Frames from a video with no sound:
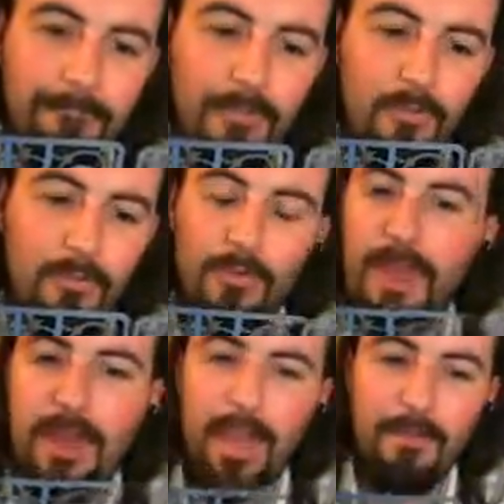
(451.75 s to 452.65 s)
You can't
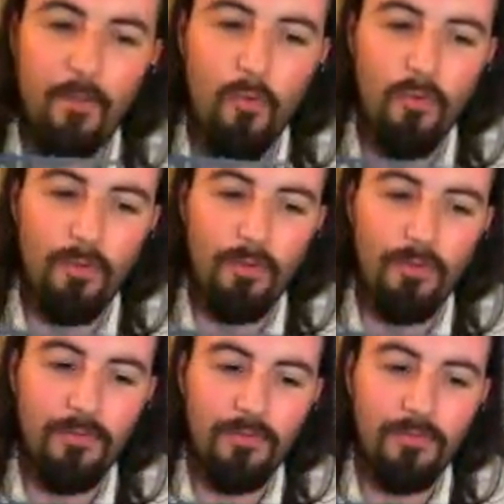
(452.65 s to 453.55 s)
have a whole unit
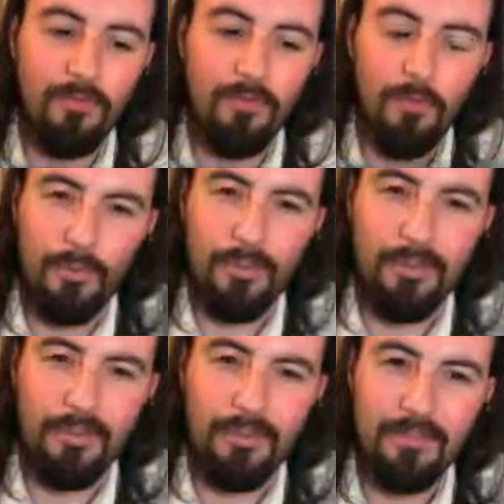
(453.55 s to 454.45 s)
looking
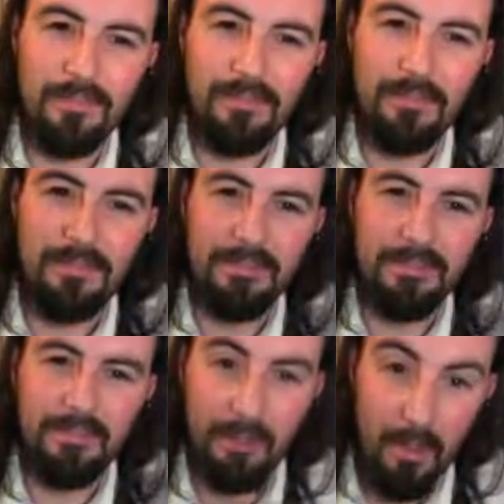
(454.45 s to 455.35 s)

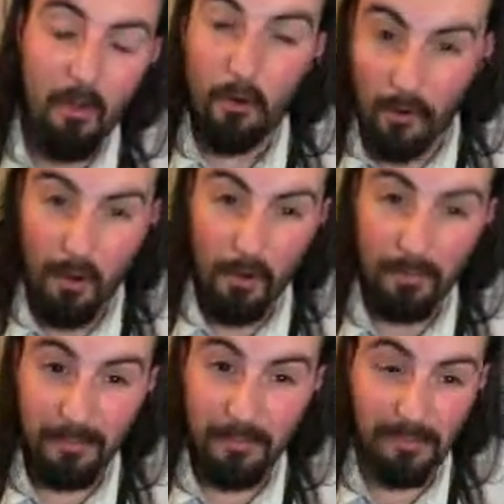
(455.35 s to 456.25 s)
or
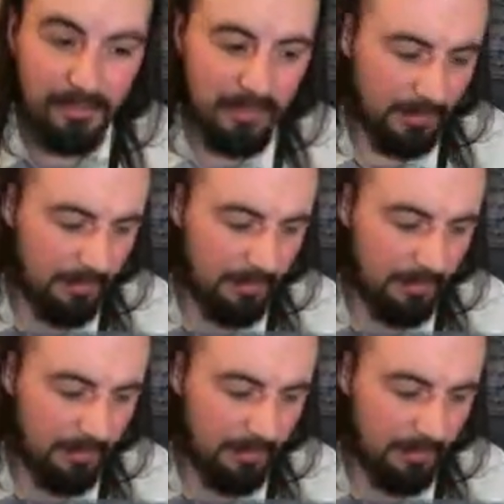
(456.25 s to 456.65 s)
armed the same.